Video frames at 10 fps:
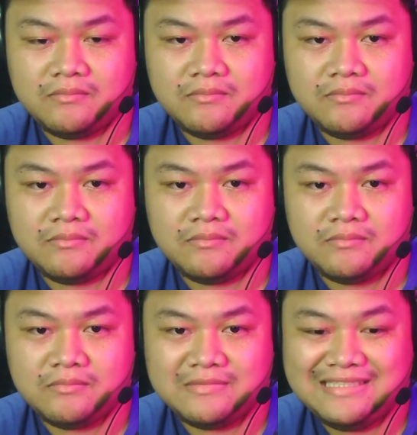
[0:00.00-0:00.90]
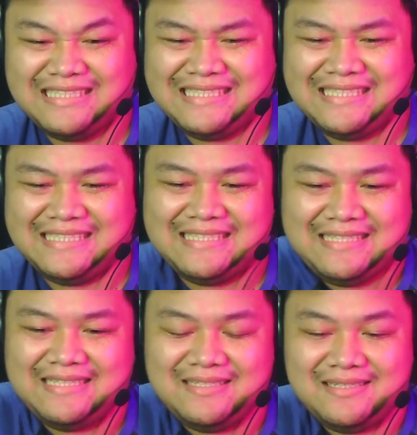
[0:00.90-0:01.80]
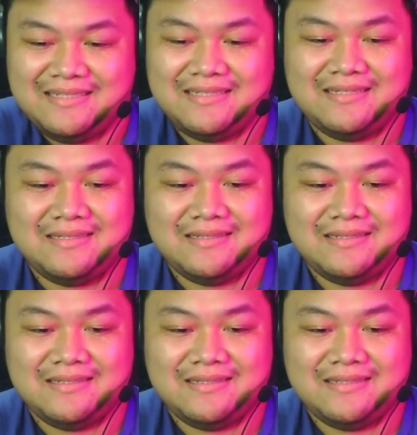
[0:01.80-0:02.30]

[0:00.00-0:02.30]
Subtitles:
(not speaking)